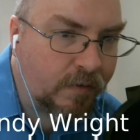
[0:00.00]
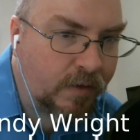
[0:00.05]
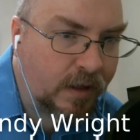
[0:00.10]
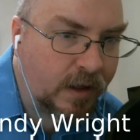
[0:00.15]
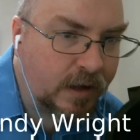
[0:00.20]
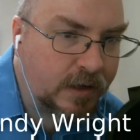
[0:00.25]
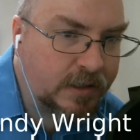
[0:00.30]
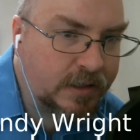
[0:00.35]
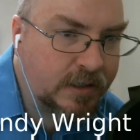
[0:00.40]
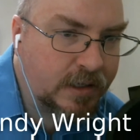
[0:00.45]

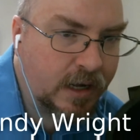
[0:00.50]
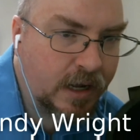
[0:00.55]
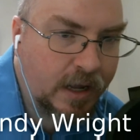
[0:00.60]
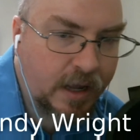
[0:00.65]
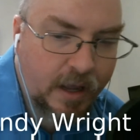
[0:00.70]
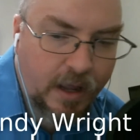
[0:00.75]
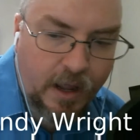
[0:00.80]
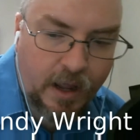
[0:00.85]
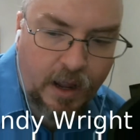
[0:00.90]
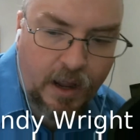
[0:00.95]
this
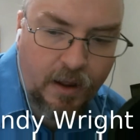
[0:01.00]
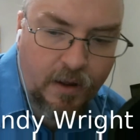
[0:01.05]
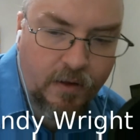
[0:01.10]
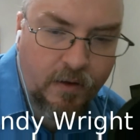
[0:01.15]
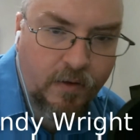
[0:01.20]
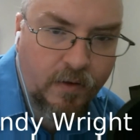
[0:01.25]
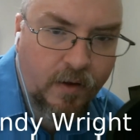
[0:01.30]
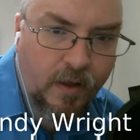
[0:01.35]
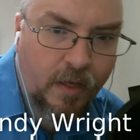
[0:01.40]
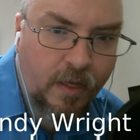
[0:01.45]

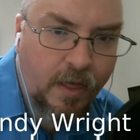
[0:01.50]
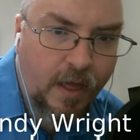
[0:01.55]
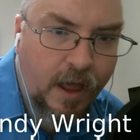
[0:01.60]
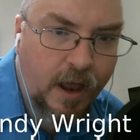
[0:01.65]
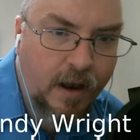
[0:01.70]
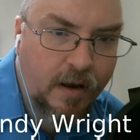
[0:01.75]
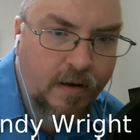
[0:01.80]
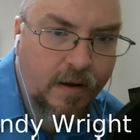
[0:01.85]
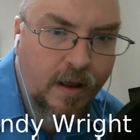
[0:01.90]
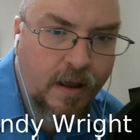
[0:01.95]
is
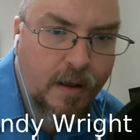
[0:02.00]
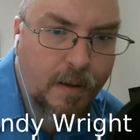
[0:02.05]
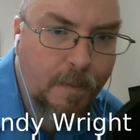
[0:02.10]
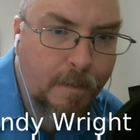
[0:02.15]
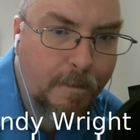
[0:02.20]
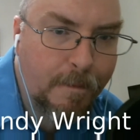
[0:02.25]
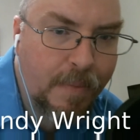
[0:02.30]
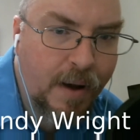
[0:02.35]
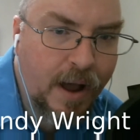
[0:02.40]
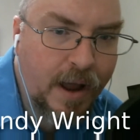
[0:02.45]
that
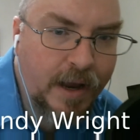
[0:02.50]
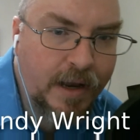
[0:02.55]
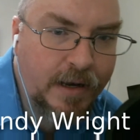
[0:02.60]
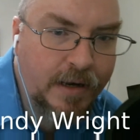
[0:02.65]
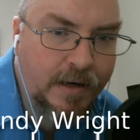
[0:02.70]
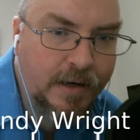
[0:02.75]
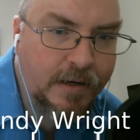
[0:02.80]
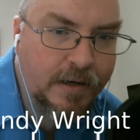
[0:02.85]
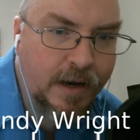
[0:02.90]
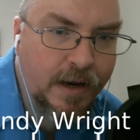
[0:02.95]

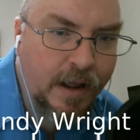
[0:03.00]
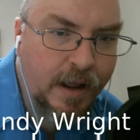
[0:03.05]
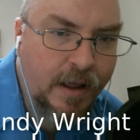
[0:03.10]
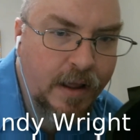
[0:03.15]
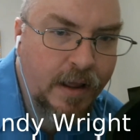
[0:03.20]
Biden